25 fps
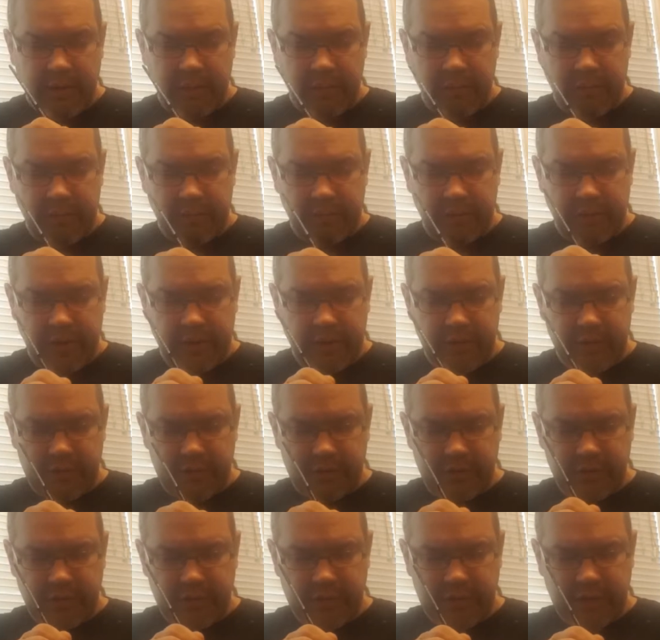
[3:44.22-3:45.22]
Well, for now, this
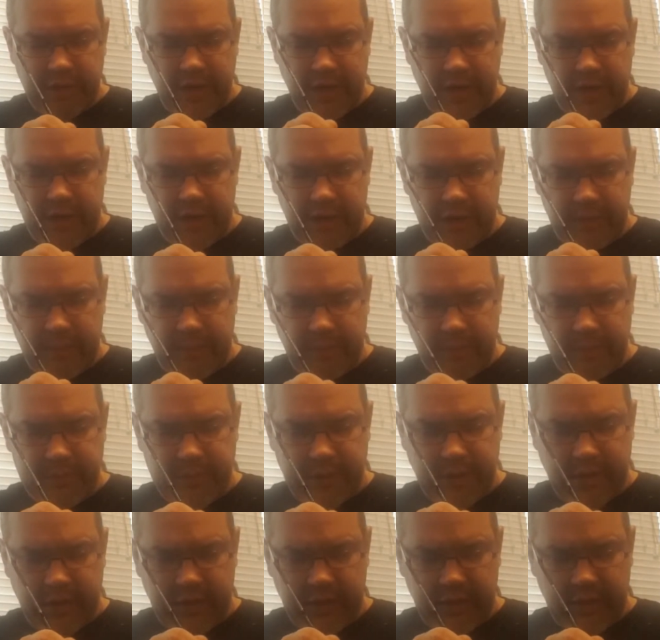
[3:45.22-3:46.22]
is just tidying
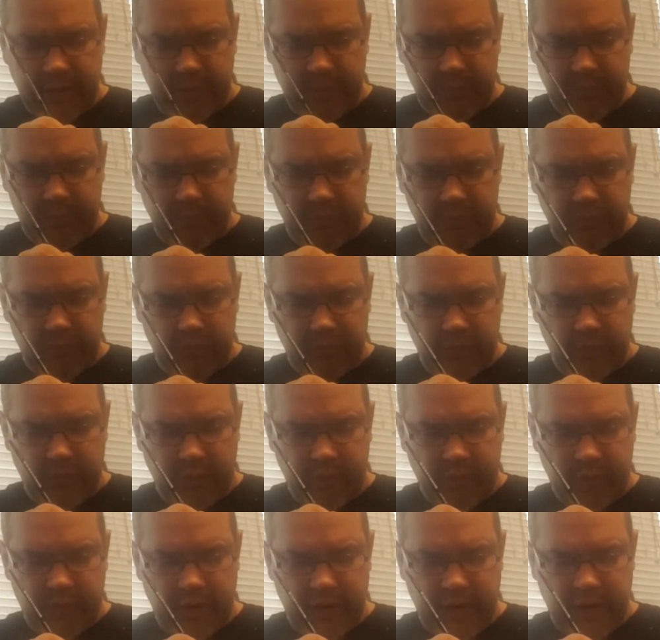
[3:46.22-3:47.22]
up what
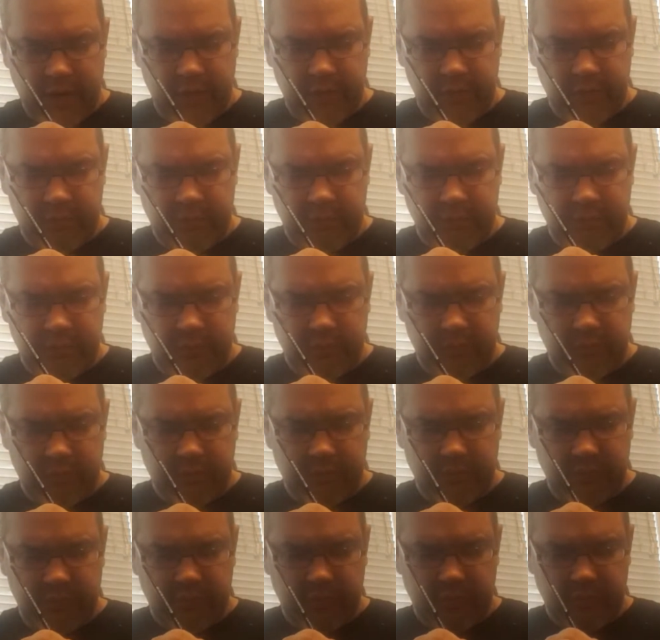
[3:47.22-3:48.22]
we got.
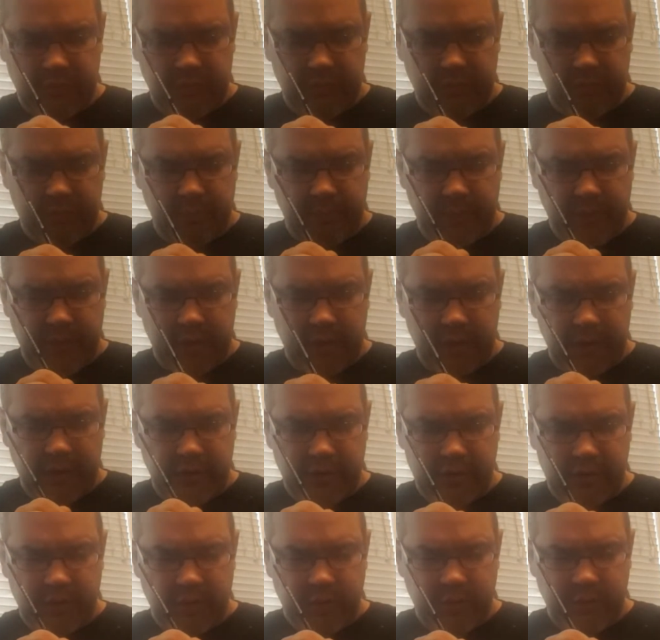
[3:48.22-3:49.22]
Make it
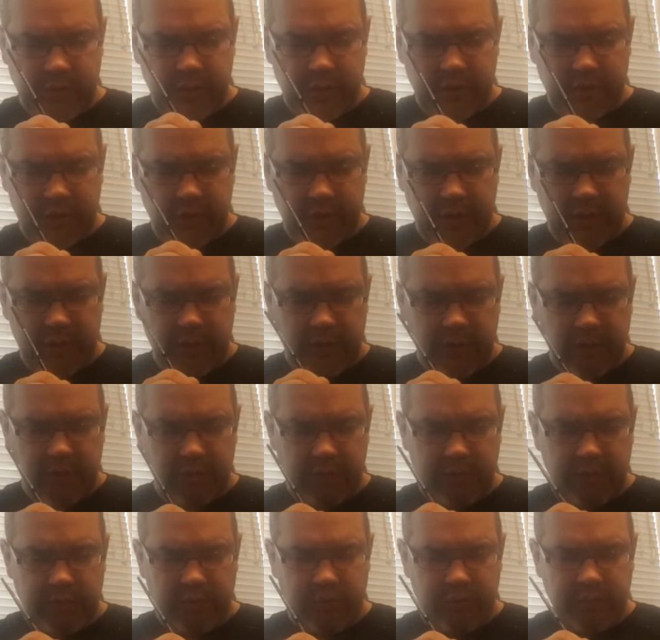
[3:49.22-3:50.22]
nice and quick and dirty,
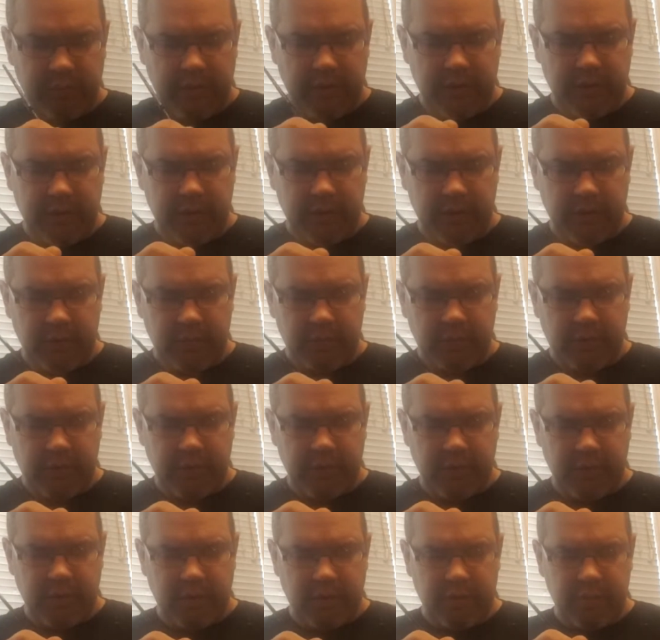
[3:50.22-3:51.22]
ready to
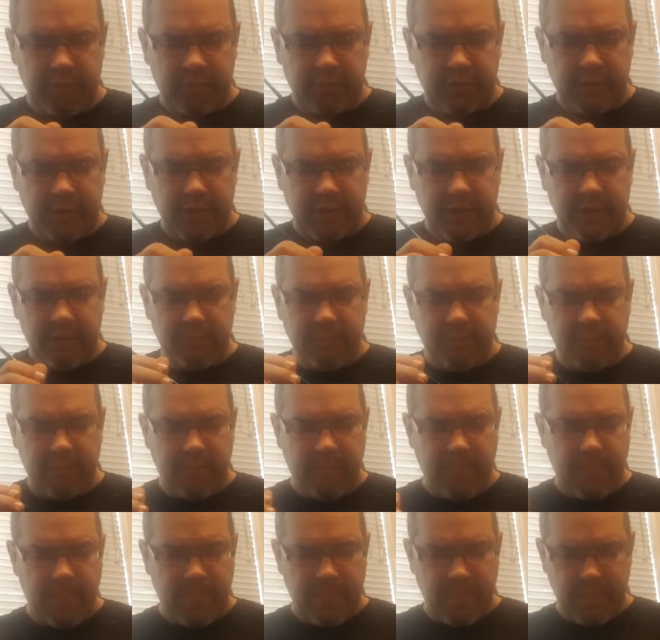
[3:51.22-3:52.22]
go out and play.
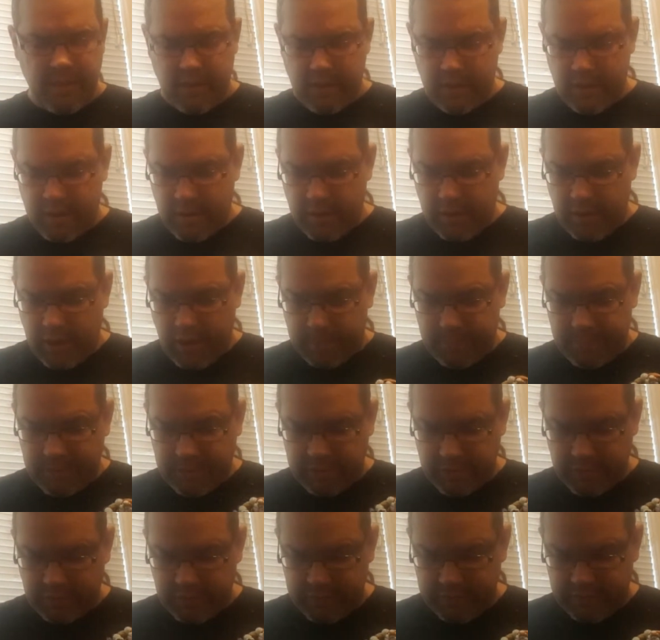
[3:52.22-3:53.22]
I mean,
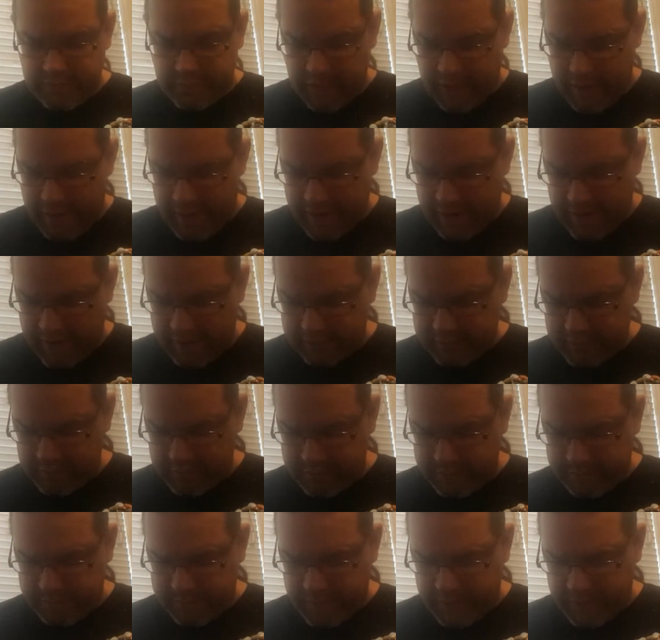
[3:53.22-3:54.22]
you don't even have to
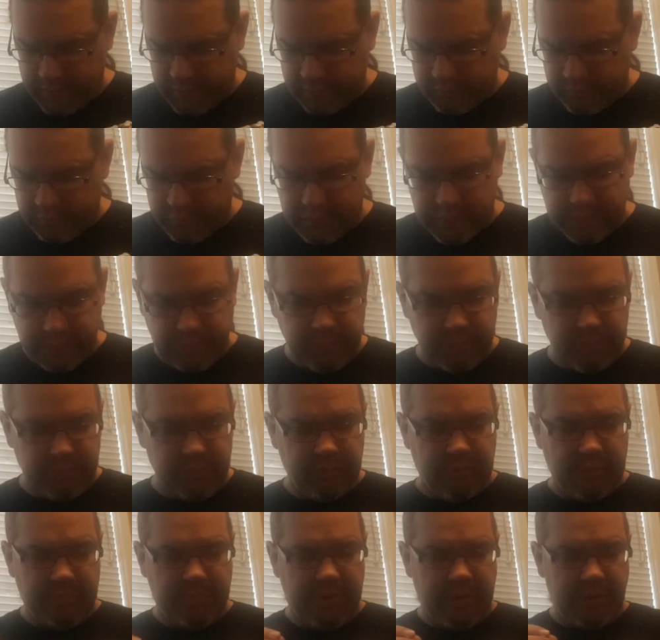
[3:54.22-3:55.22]

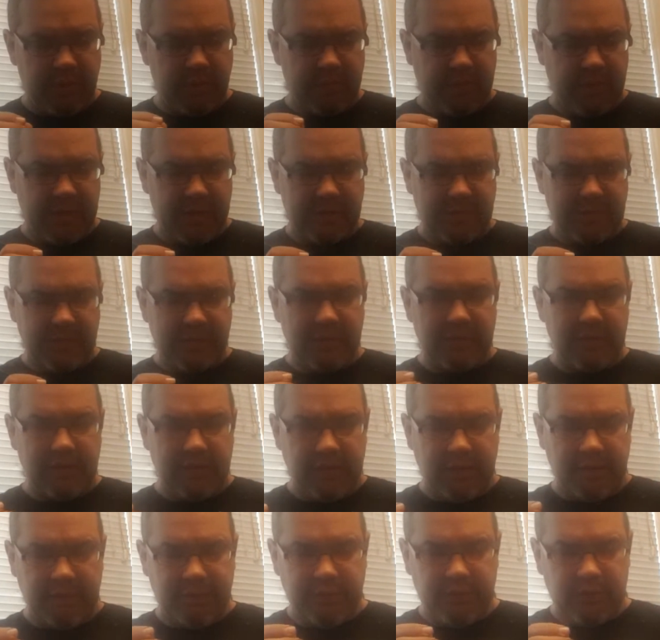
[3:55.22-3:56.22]
repaint your bases
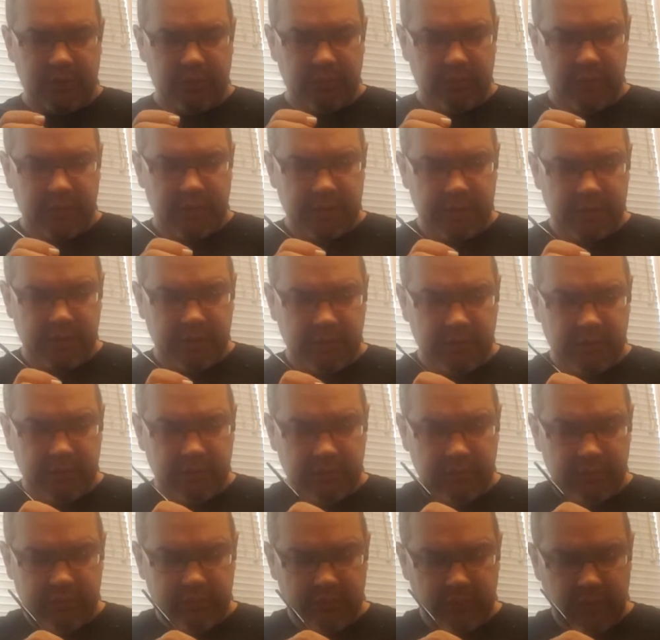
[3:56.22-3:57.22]
if you don't want to.
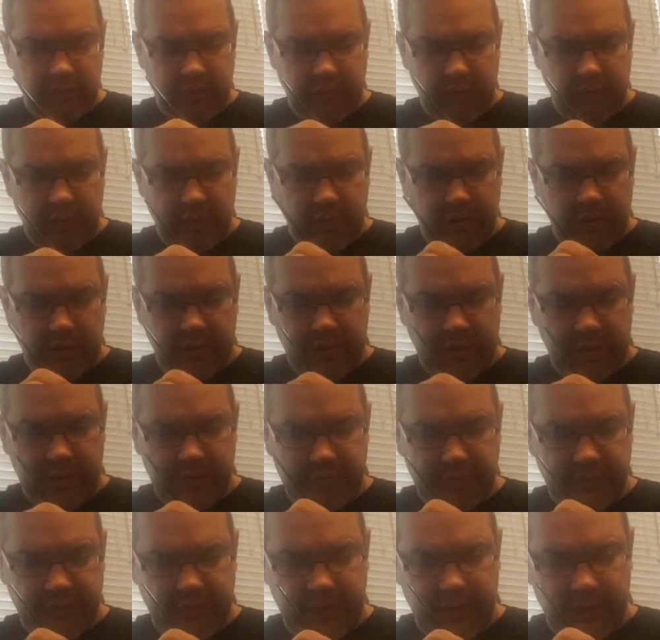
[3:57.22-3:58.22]
And that's
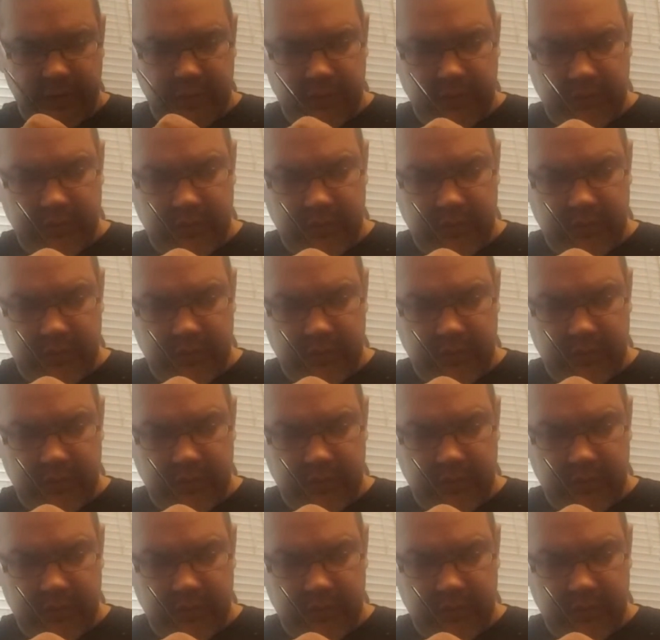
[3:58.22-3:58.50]
fine.